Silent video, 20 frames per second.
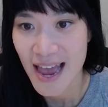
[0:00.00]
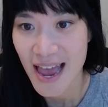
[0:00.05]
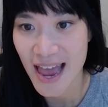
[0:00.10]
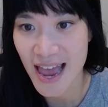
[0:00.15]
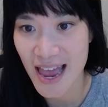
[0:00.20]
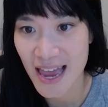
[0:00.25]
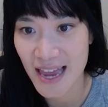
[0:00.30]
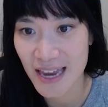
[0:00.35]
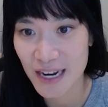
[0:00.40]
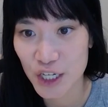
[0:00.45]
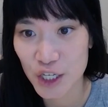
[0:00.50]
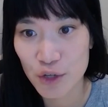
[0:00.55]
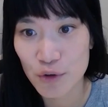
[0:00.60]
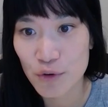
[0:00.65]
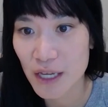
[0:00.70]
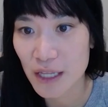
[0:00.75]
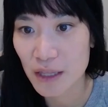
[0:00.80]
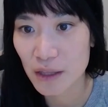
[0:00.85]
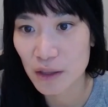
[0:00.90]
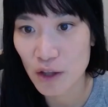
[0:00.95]
And you
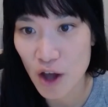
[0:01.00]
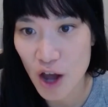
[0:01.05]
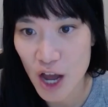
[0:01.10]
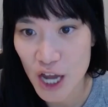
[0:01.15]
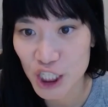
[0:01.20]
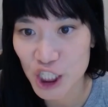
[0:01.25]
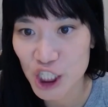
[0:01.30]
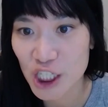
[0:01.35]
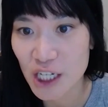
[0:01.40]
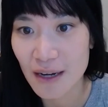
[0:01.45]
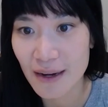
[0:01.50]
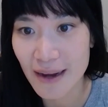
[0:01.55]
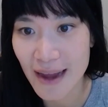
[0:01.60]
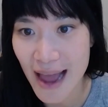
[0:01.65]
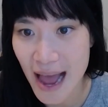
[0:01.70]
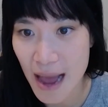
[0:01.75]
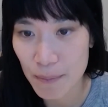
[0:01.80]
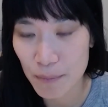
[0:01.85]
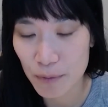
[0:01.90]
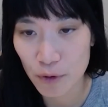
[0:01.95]
can launch a
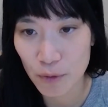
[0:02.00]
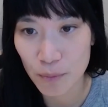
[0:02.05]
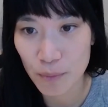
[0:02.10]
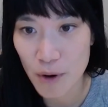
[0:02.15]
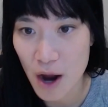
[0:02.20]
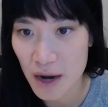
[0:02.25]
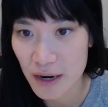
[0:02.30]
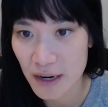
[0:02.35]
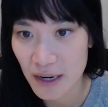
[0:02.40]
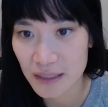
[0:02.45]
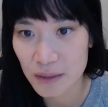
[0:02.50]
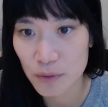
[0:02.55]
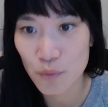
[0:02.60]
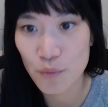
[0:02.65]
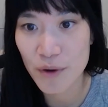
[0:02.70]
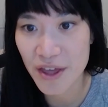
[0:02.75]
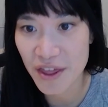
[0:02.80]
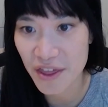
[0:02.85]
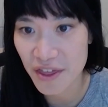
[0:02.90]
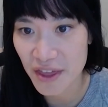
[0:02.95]
capital product
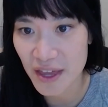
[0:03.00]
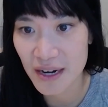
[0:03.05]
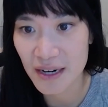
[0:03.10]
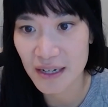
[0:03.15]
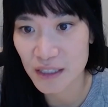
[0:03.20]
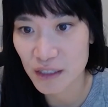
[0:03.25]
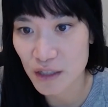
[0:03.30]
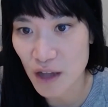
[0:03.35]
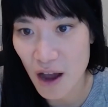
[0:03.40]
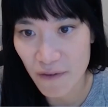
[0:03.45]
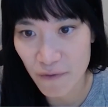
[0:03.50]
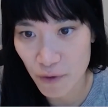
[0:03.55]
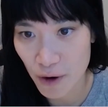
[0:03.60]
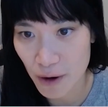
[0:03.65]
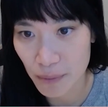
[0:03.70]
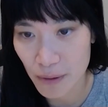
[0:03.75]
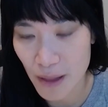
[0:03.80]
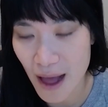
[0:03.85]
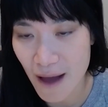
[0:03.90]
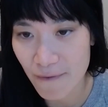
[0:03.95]
within a software
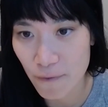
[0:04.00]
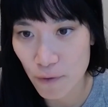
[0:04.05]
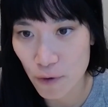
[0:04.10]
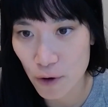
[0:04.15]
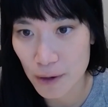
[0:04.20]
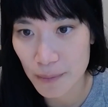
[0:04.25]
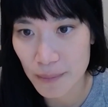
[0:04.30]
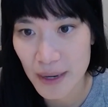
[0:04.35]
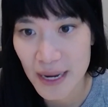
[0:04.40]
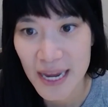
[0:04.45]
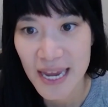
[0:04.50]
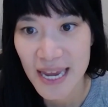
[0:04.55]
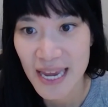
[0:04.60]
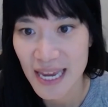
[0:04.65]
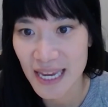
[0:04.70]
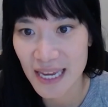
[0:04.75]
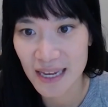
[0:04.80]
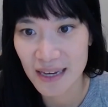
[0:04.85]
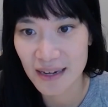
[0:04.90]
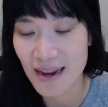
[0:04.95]
platform
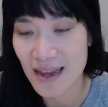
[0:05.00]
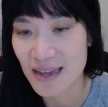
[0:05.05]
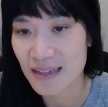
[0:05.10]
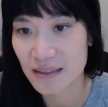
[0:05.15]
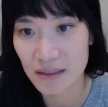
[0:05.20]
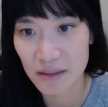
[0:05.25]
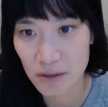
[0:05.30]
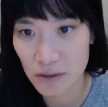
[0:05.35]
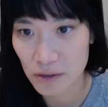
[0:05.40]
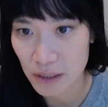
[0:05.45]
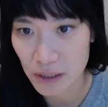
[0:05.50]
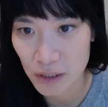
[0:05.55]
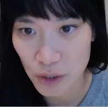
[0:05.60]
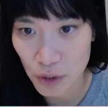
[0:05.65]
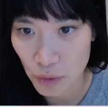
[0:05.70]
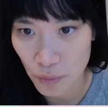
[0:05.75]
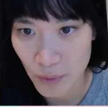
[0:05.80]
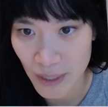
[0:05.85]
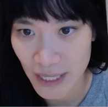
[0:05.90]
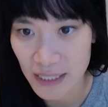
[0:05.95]
in as little as
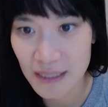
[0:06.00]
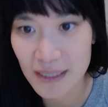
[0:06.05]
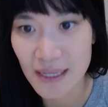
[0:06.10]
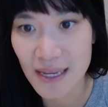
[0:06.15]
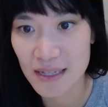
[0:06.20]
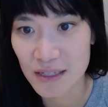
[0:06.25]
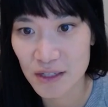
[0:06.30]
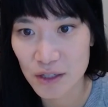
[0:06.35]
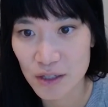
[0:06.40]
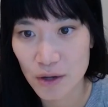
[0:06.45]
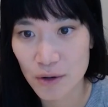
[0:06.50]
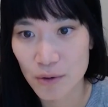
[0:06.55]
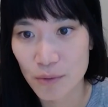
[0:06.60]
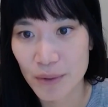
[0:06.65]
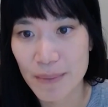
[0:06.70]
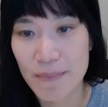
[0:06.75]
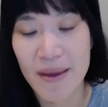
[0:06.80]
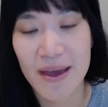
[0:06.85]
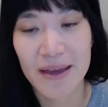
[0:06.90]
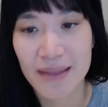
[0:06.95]
2 weeks. And so we
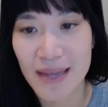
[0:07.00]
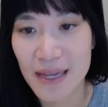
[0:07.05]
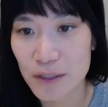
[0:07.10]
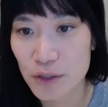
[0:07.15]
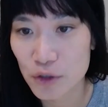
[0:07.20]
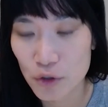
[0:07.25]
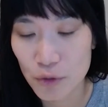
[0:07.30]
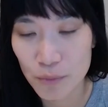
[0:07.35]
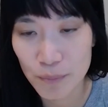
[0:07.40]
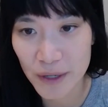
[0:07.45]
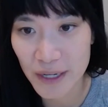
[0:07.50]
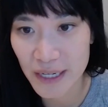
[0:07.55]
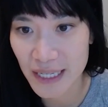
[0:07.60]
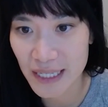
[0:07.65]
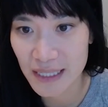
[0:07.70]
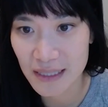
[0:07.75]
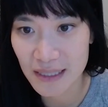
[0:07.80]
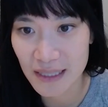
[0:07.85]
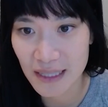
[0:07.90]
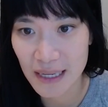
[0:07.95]
make that super
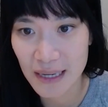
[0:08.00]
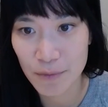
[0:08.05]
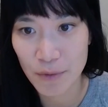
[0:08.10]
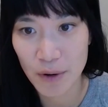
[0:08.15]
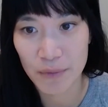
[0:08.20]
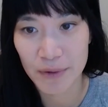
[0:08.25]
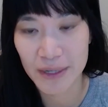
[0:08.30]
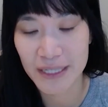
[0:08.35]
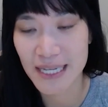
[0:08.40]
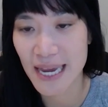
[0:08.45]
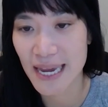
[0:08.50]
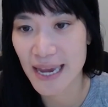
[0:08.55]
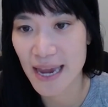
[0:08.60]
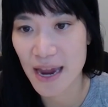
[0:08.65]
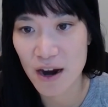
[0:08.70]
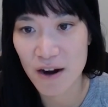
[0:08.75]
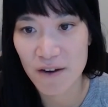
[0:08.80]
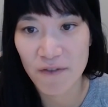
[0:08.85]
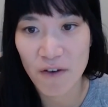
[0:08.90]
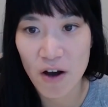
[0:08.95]
easy where we take
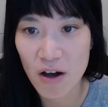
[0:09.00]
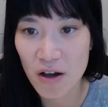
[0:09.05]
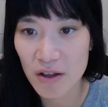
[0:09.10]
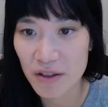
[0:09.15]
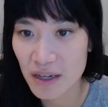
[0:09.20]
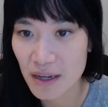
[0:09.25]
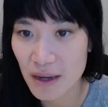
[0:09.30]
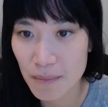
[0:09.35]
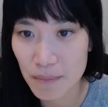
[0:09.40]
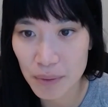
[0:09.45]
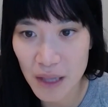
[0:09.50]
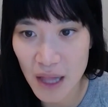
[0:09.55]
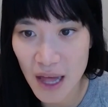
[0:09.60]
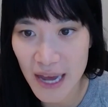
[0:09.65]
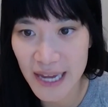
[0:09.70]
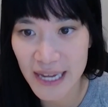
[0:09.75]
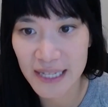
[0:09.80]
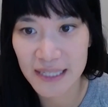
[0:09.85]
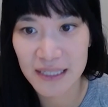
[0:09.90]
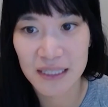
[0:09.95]
care of all the
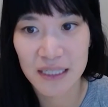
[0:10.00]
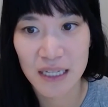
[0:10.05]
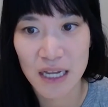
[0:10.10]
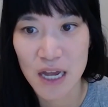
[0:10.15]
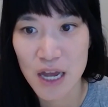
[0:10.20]
compliance,